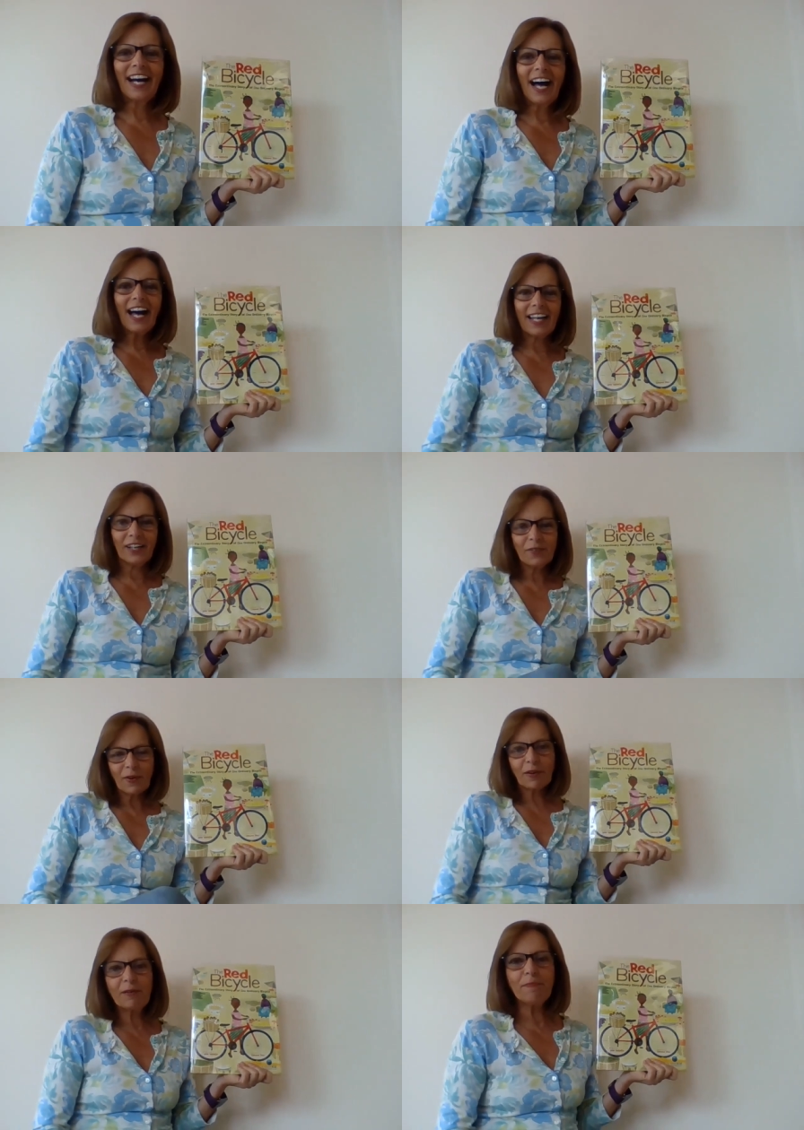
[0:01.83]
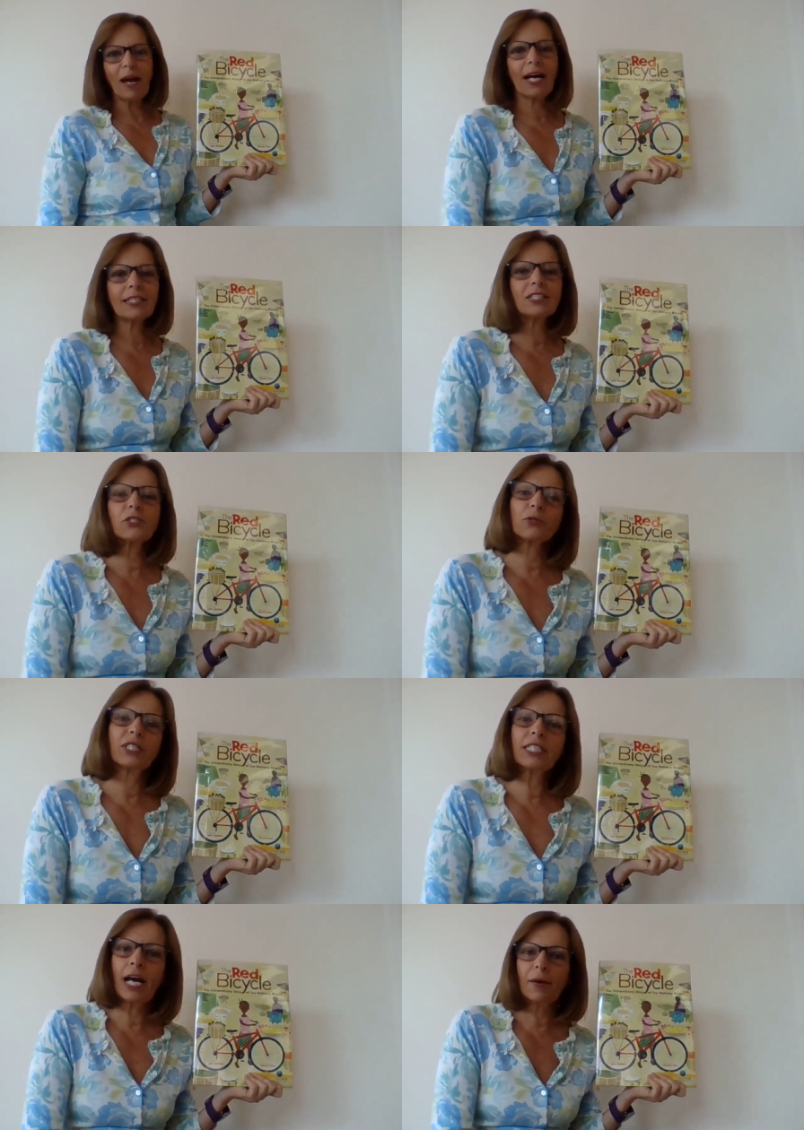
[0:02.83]
Hi, welcome back to
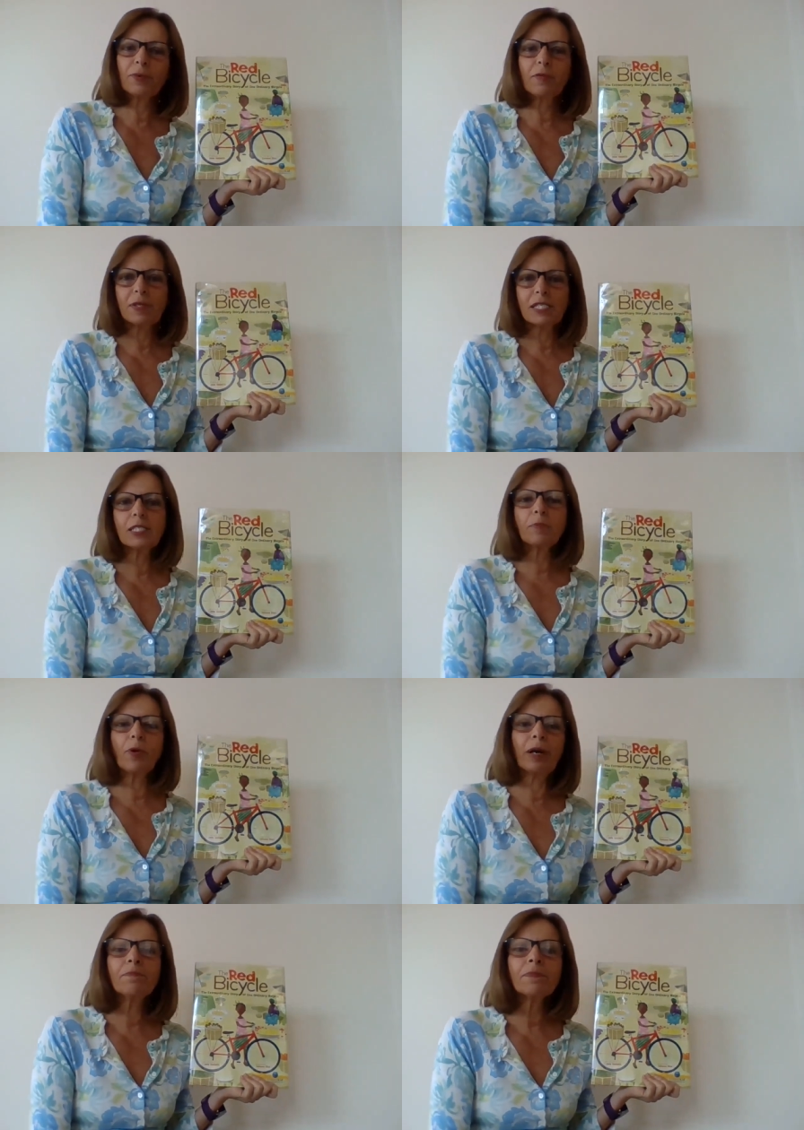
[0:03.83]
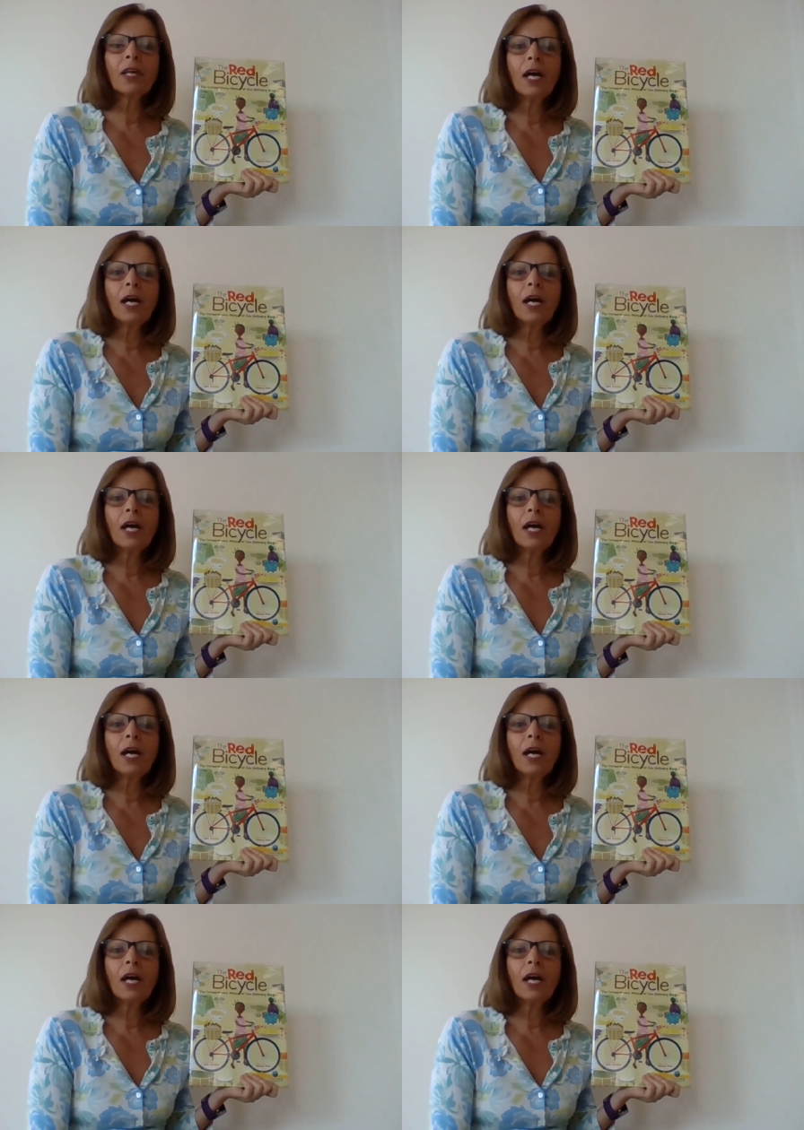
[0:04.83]
Story Time with Mrs. Primm.